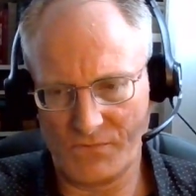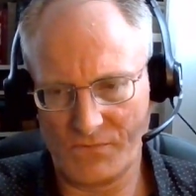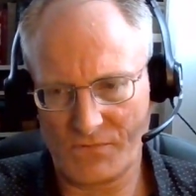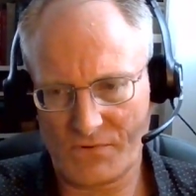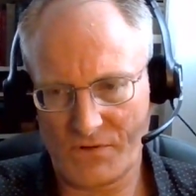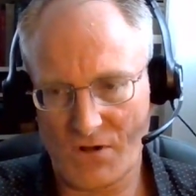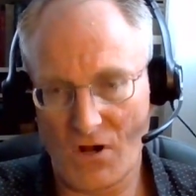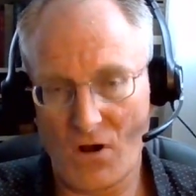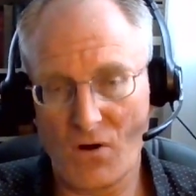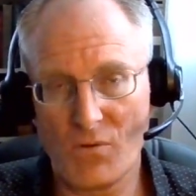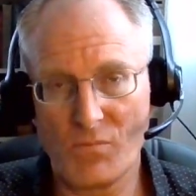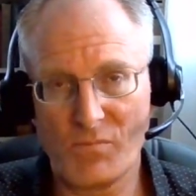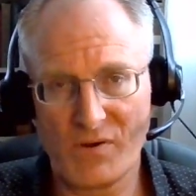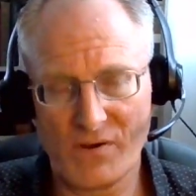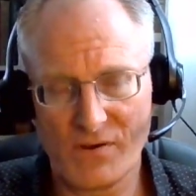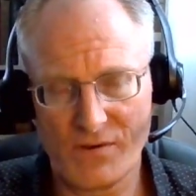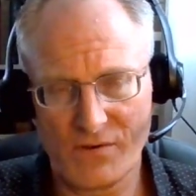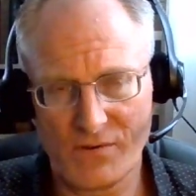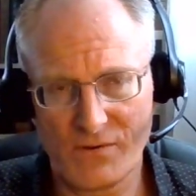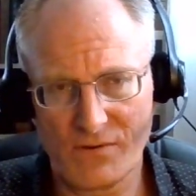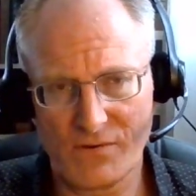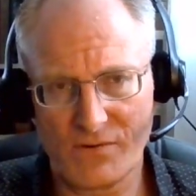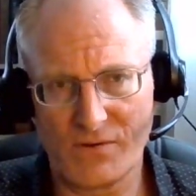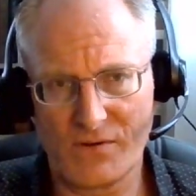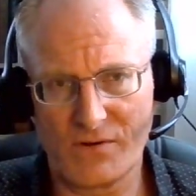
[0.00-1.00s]
cope
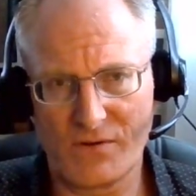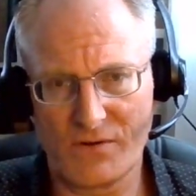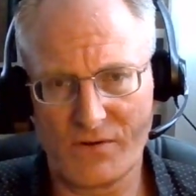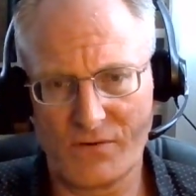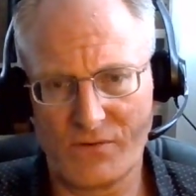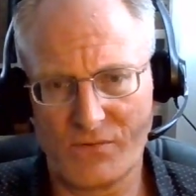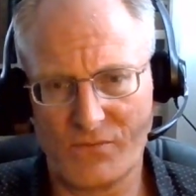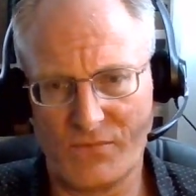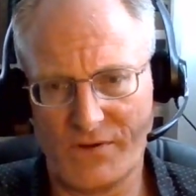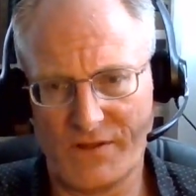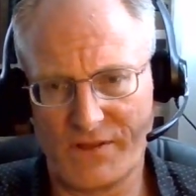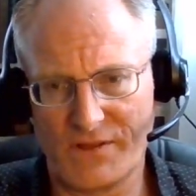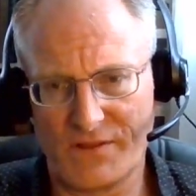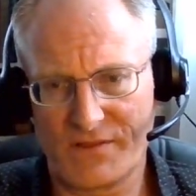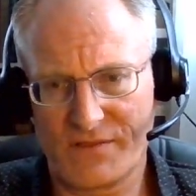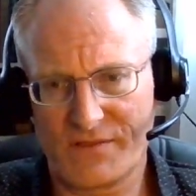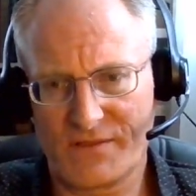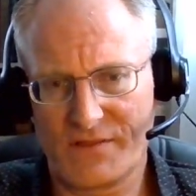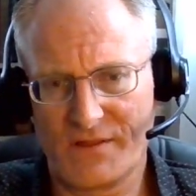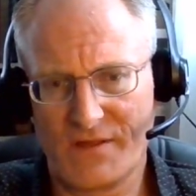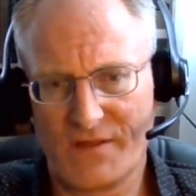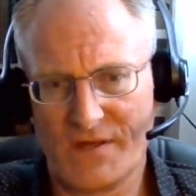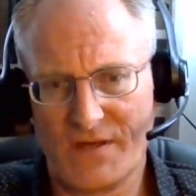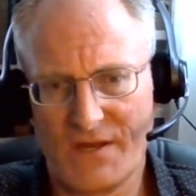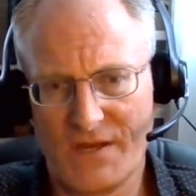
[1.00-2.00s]
with
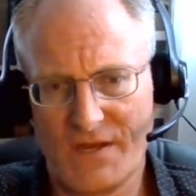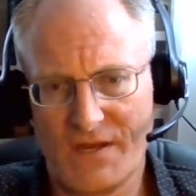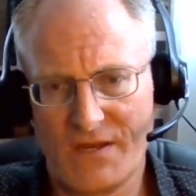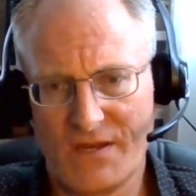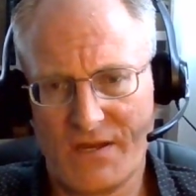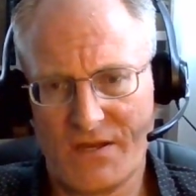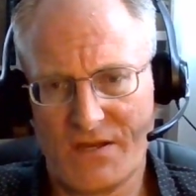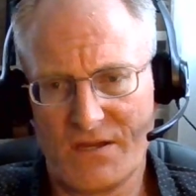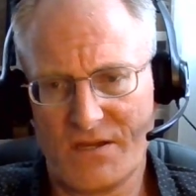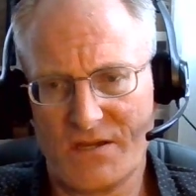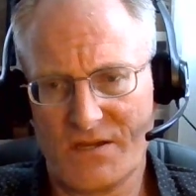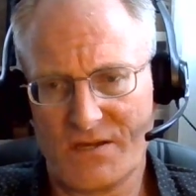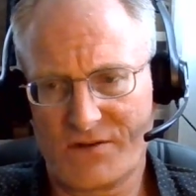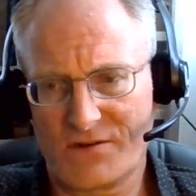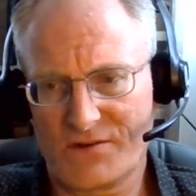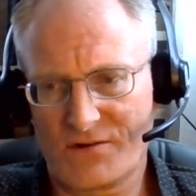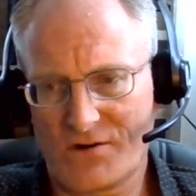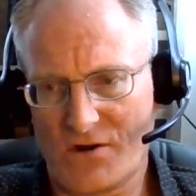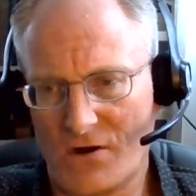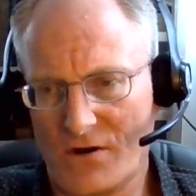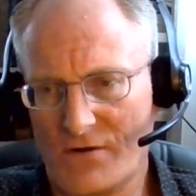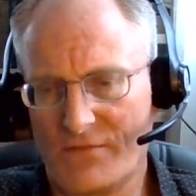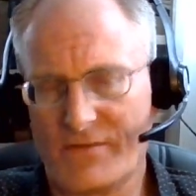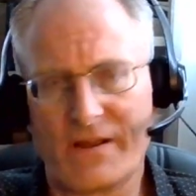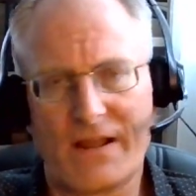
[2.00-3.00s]

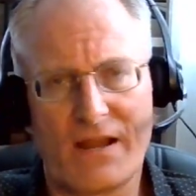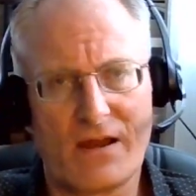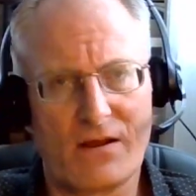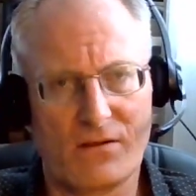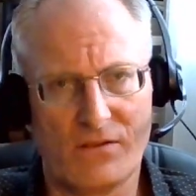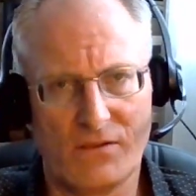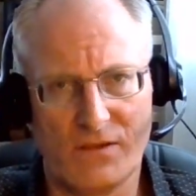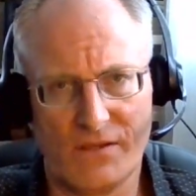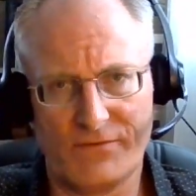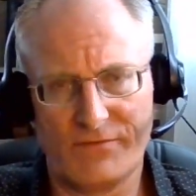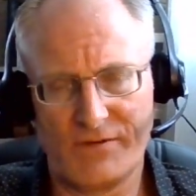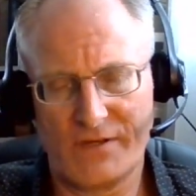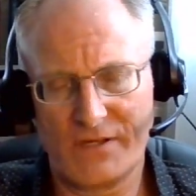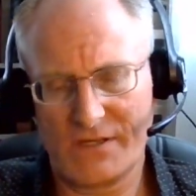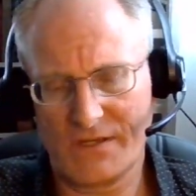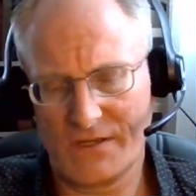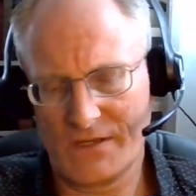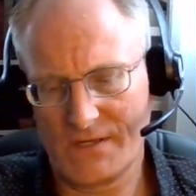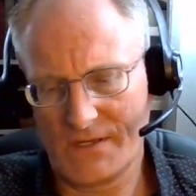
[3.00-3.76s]
carving out a living.